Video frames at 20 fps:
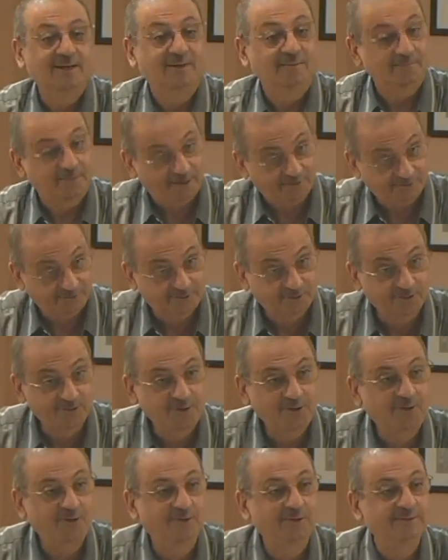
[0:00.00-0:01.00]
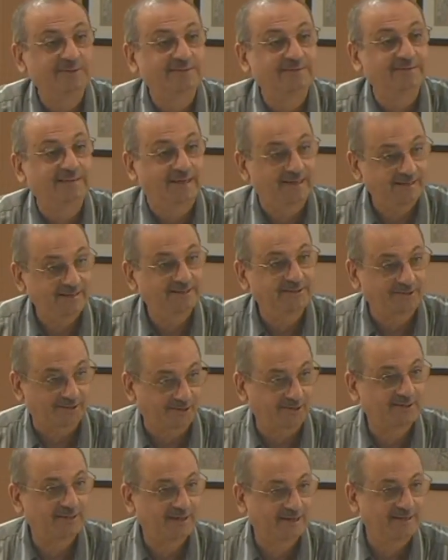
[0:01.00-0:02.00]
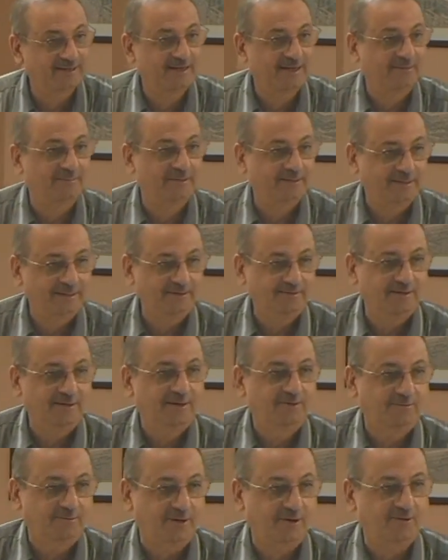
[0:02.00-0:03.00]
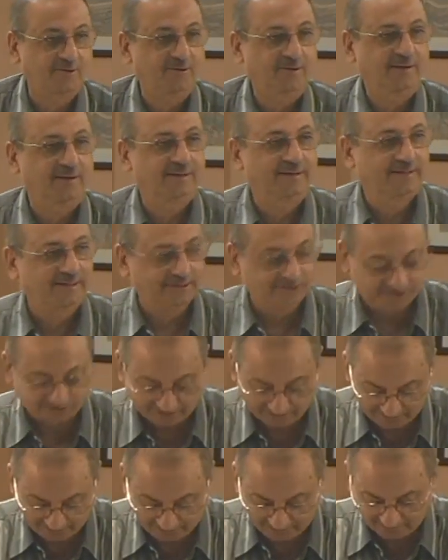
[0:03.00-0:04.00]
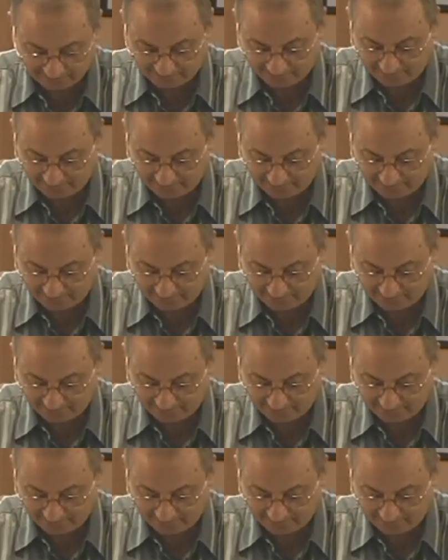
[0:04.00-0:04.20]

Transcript: maftuhun. You got the idea, brother? Farooq, inshallah.